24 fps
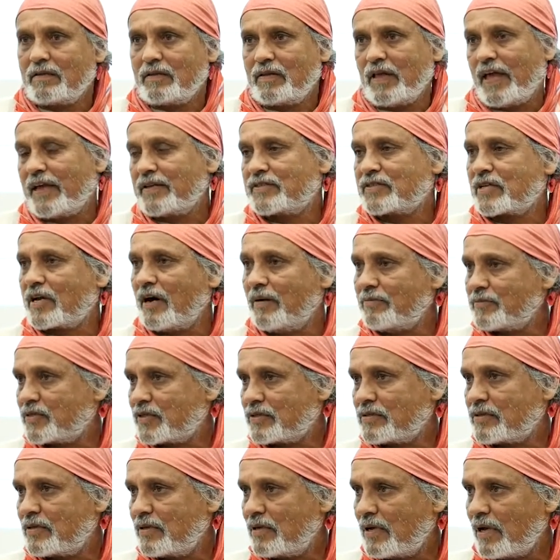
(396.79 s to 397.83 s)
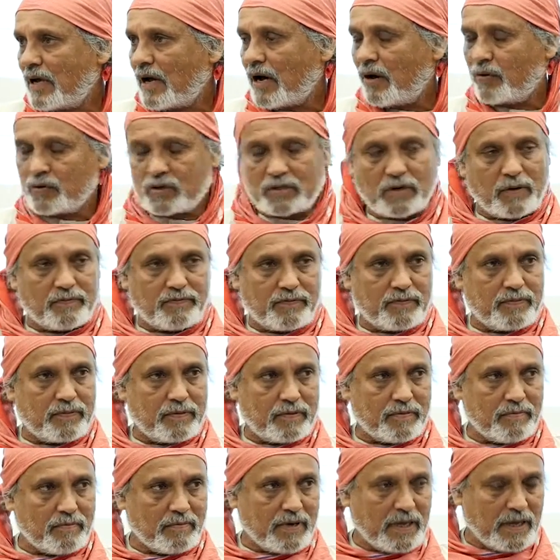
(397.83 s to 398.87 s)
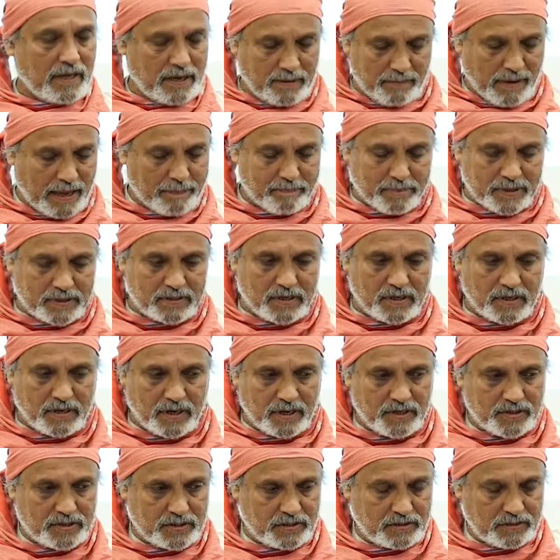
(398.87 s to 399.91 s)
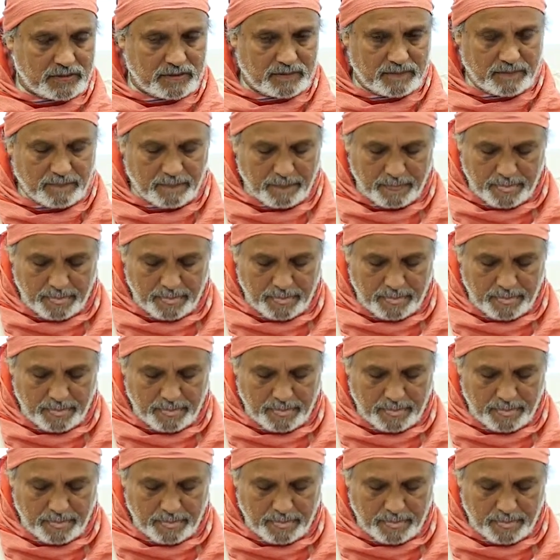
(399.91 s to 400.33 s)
things comes out of in my presentation.